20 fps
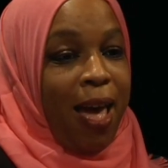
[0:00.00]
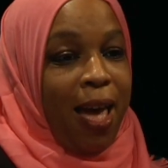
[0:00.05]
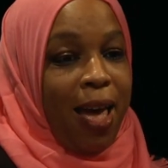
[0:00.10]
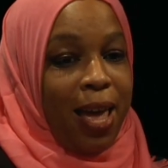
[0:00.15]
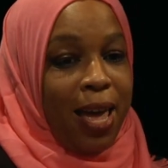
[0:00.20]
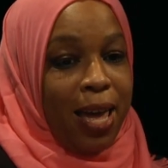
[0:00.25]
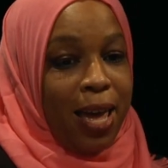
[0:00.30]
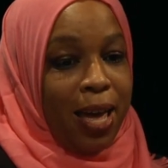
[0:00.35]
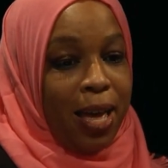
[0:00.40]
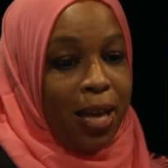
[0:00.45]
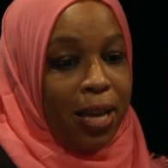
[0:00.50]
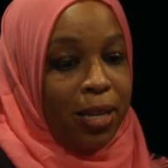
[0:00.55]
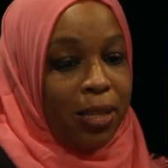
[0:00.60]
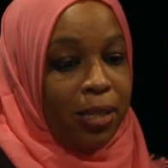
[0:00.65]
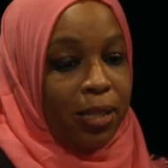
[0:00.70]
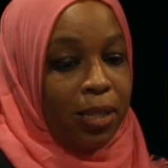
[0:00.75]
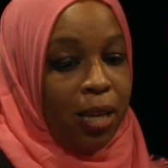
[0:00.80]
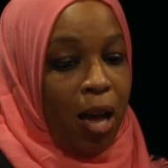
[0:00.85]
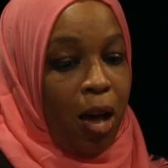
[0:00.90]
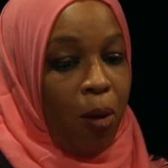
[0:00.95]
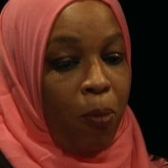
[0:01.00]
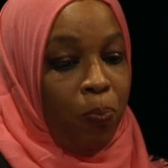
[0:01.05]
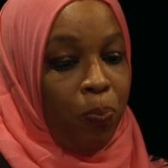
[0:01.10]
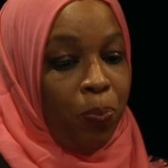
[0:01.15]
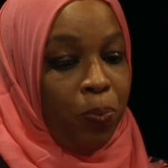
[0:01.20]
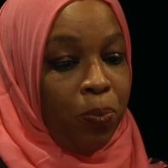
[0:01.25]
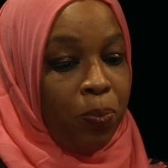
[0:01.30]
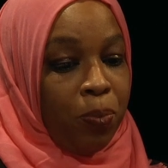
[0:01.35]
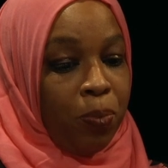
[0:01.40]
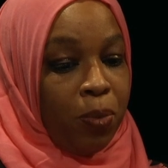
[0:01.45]
And,
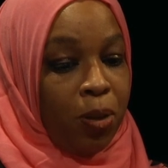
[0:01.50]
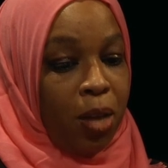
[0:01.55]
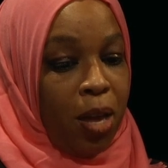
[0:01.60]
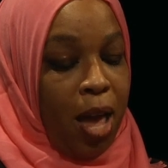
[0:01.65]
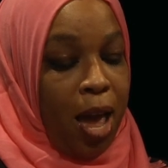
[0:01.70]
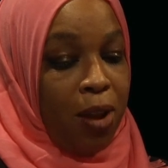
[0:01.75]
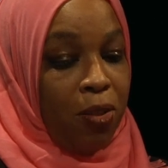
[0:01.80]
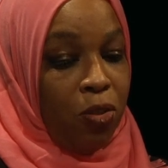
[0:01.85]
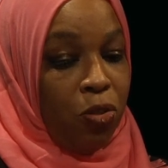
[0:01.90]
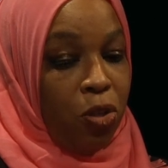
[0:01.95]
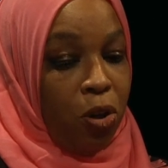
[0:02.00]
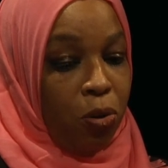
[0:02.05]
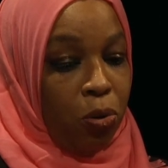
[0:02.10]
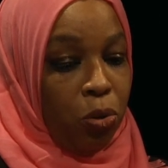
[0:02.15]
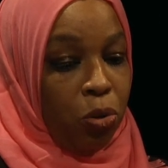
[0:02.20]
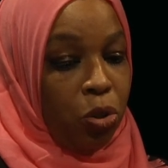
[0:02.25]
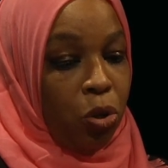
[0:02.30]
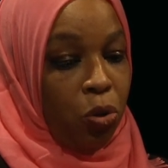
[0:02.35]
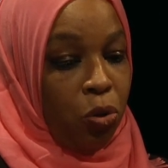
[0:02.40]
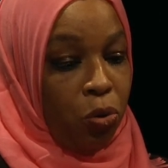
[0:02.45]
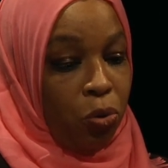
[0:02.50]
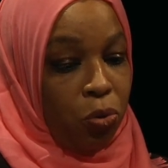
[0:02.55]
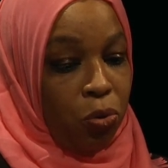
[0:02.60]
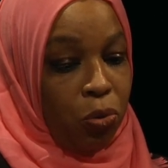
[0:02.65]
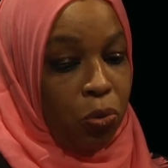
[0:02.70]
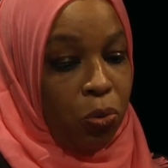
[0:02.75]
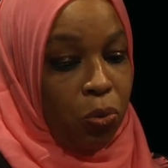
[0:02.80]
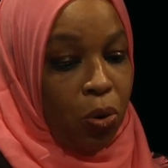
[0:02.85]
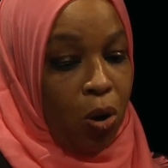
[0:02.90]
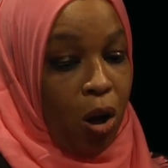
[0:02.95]
um, and those
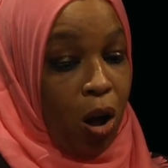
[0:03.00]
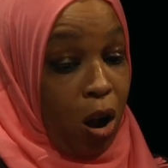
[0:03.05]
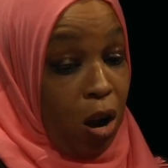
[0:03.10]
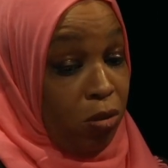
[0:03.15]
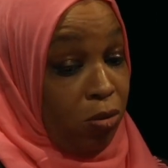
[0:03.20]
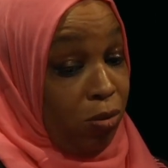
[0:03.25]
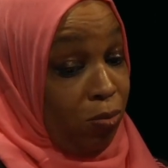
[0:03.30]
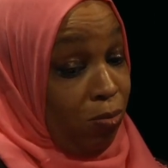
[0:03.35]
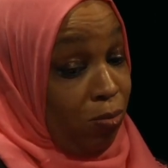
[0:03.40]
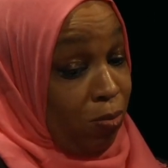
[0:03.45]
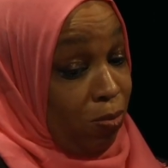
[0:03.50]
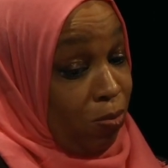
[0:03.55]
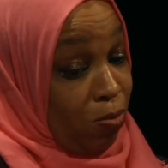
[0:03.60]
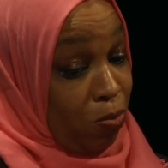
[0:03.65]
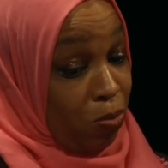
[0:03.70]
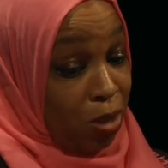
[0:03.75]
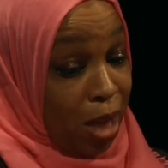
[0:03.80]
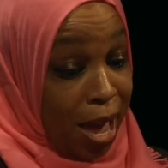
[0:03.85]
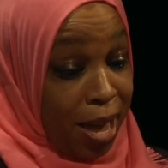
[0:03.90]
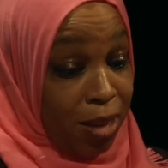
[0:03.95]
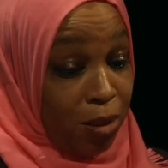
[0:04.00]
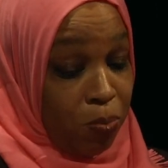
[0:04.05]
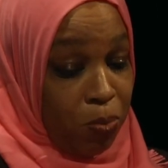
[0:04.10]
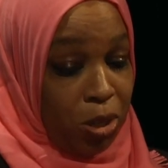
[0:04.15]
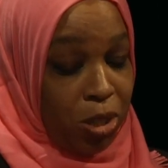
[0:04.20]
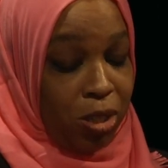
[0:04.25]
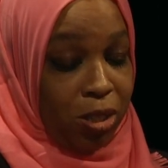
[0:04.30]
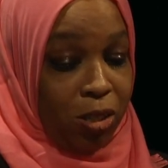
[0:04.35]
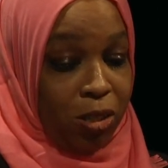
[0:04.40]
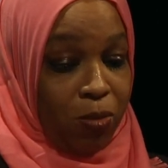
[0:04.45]
who, like
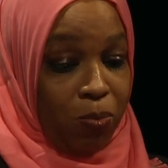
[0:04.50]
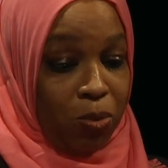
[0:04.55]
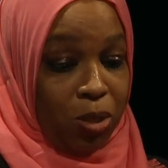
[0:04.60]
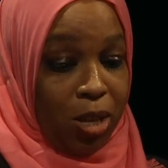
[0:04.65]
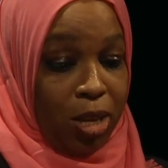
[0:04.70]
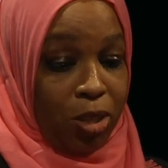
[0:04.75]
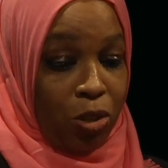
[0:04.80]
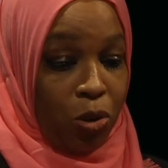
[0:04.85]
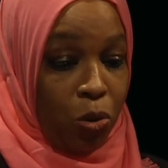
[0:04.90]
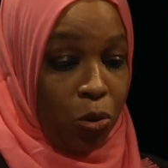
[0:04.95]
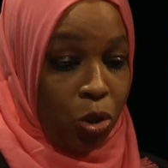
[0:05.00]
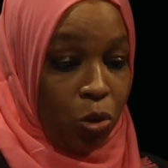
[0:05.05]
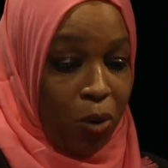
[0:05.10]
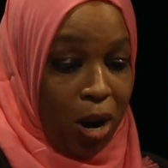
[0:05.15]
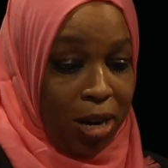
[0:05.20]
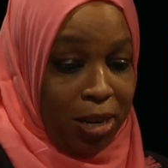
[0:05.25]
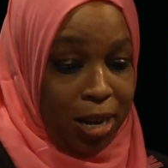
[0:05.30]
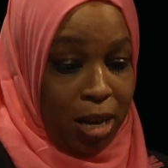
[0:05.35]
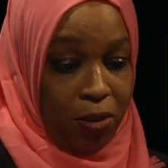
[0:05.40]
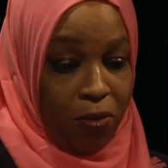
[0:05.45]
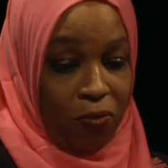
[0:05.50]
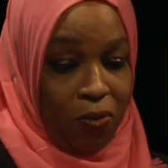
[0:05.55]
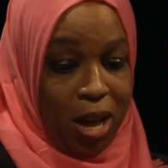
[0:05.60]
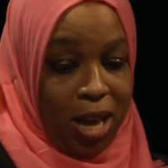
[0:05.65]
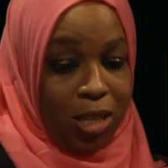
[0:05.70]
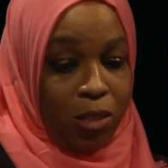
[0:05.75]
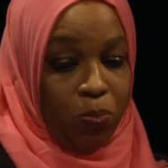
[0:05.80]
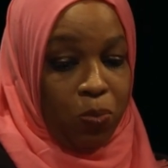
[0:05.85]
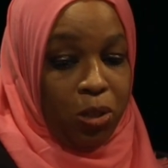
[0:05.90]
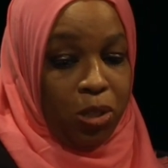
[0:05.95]
Muslims, like those who identify
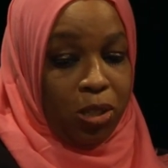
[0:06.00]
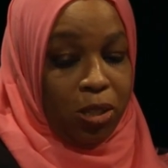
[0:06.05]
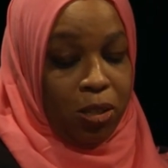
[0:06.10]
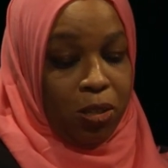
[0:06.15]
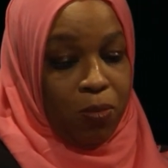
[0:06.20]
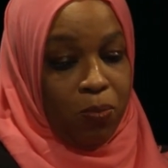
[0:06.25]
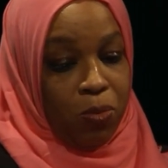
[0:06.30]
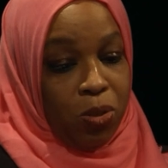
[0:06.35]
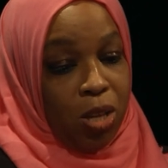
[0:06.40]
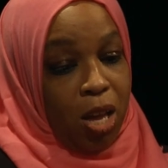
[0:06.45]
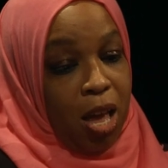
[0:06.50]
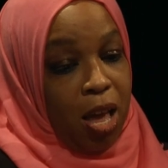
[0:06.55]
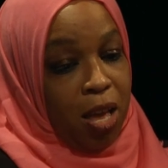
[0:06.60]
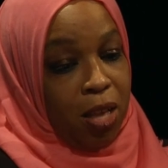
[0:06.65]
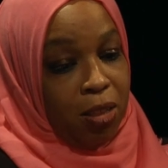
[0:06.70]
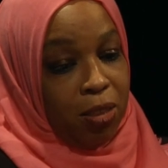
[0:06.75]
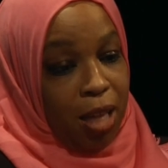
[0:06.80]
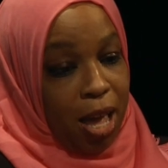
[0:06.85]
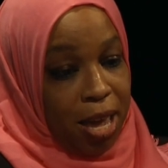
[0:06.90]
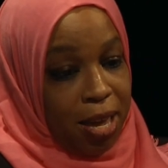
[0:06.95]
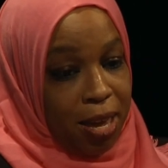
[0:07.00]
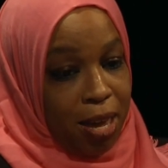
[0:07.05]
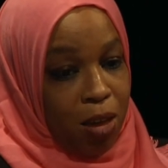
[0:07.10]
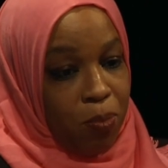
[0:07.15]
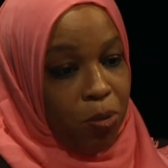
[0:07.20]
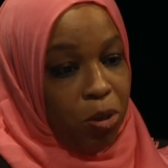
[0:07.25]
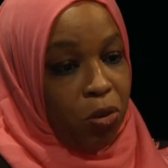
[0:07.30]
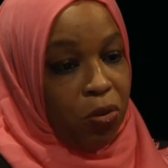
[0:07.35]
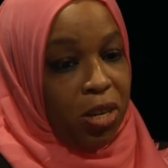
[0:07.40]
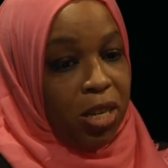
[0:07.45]
as Muslims, like
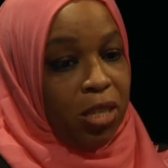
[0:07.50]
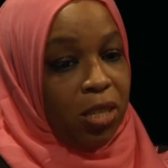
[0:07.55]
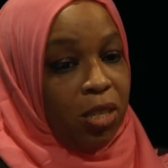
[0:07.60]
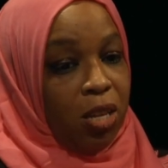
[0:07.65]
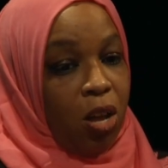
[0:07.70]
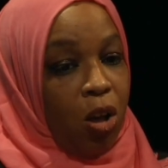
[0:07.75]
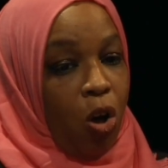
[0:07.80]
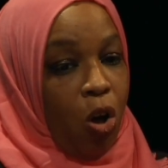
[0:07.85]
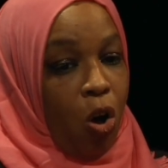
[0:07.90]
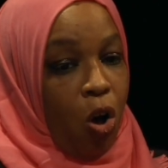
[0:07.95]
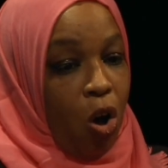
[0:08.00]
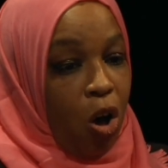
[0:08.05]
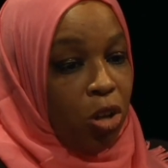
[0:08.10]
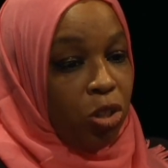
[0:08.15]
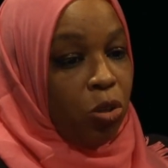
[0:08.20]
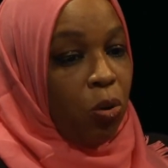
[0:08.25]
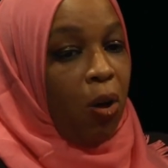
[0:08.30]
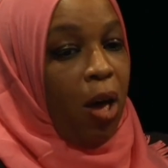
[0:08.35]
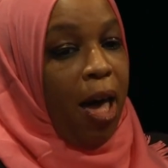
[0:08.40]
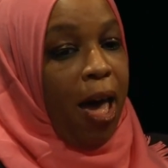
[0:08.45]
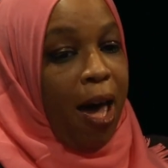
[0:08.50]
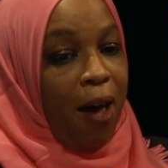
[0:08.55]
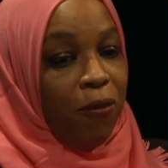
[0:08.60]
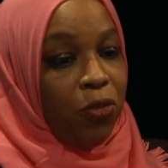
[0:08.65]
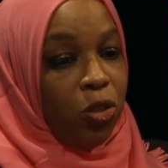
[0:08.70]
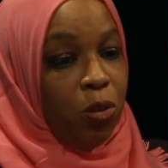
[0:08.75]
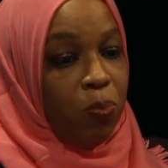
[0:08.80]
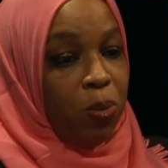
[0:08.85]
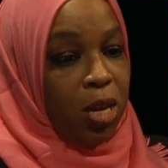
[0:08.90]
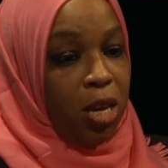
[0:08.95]
immigrants, also have
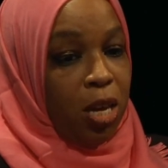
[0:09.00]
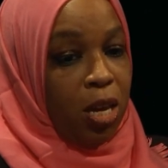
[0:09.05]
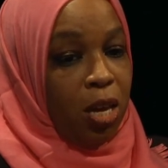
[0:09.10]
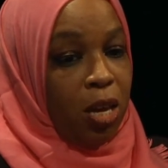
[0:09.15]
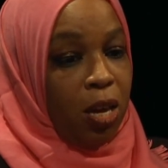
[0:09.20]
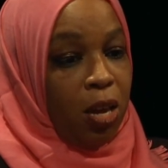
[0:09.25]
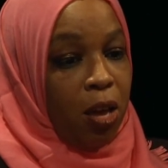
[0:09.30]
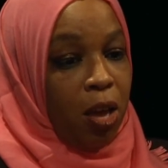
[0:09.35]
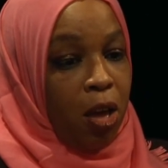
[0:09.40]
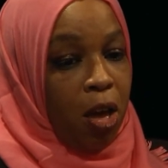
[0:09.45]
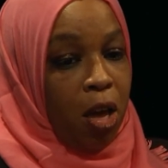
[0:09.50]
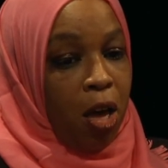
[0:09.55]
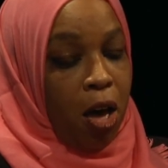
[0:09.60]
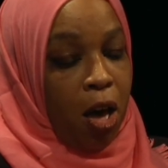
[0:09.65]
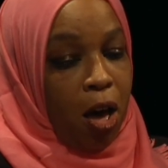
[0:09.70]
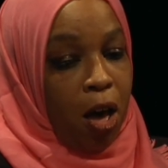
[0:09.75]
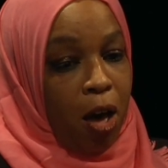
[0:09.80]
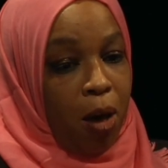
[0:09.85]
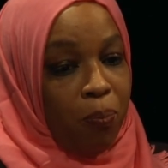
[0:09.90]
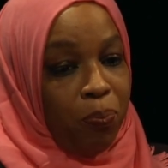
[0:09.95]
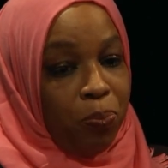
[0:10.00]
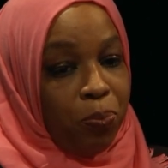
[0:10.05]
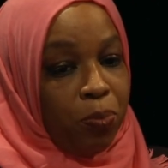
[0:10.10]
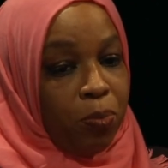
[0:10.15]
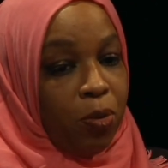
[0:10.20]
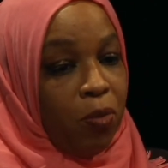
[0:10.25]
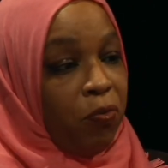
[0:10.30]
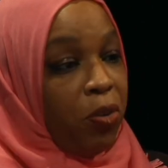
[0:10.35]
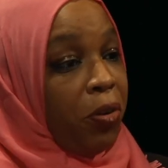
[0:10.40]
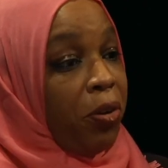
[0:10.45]
to be um,
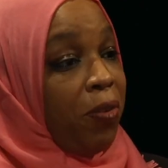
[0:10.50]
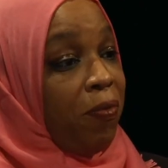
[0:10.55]
very